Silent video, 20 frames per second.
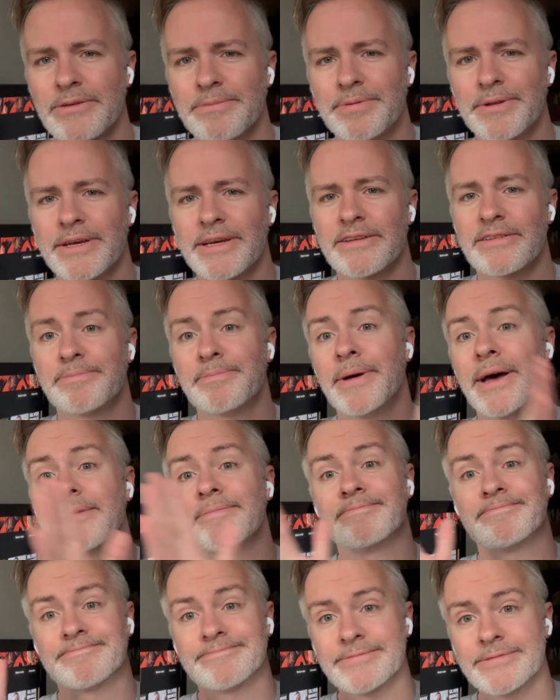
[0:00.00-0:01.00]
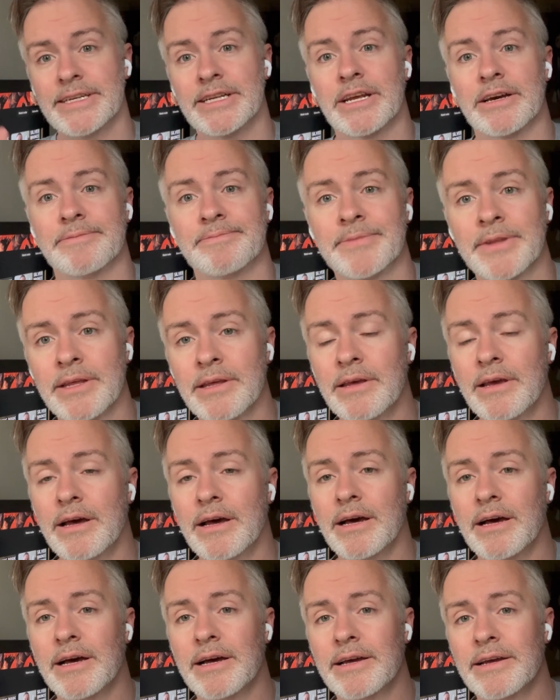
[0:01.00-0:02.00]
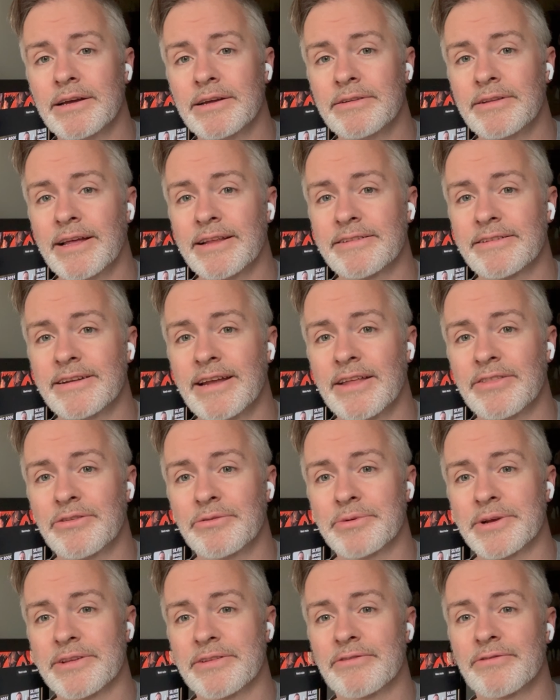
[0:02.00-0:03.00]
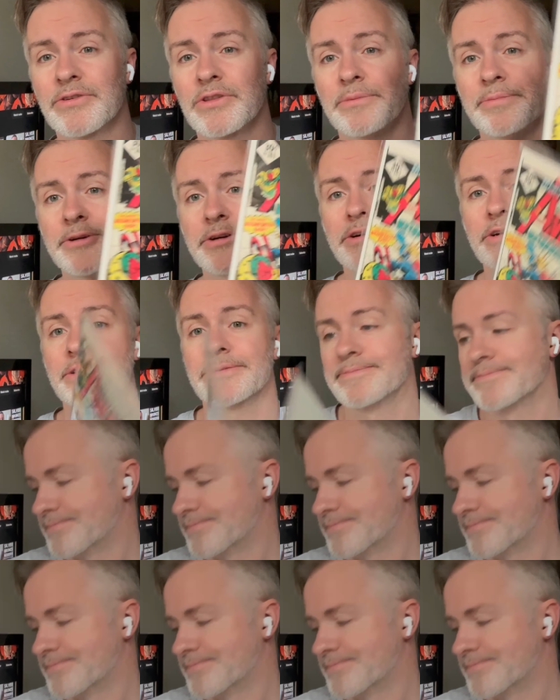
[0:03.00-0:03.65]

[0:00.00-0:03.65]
place, but you know, uh, that's not the reason for the book.